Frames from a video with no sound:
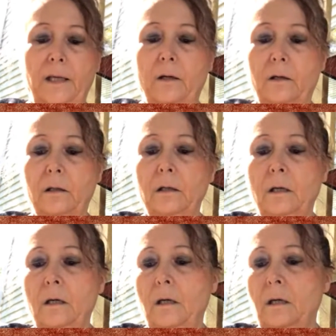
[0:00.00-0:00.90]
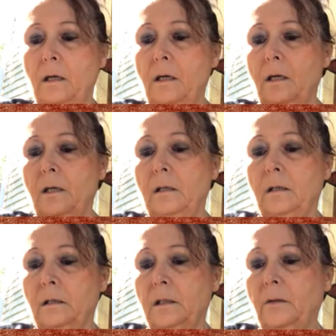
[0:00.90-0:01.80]
thicker,
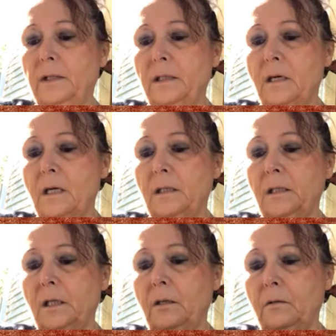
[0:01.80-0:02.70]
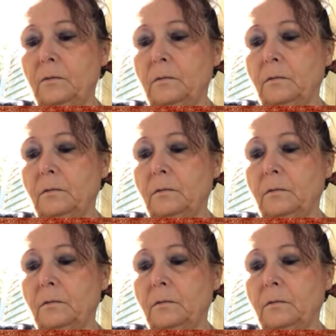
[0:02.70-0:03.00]
so it's not so